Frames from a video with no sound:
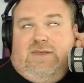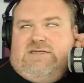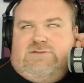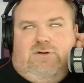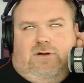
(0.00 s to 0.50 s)

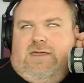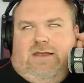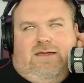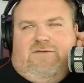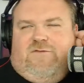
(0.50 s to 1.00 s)
he's not, you
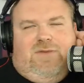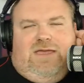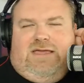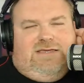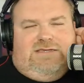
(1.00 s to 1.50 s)
know, for
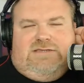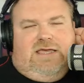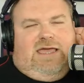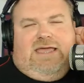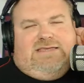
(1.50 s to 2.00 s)
me,
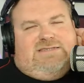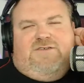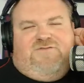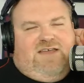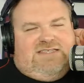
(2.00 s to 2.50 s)
it's the
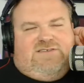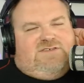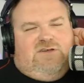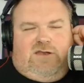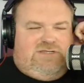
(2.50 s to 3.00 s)

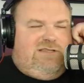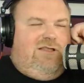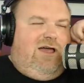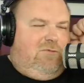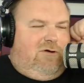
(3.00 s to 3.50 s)
defensive side I'm
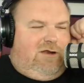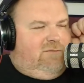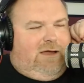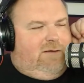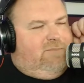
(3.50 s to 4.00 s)
slightly worried
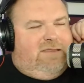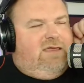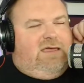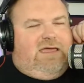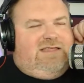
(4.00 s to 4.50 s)
about.
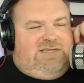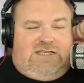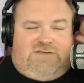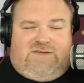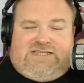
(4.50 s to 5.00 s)
But in
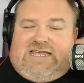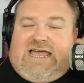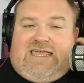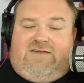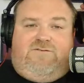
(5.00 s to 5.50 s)
terms of an
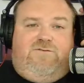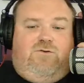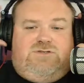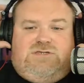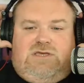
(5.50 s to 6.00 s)
attacking
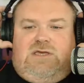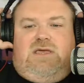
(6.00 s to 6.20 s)
force,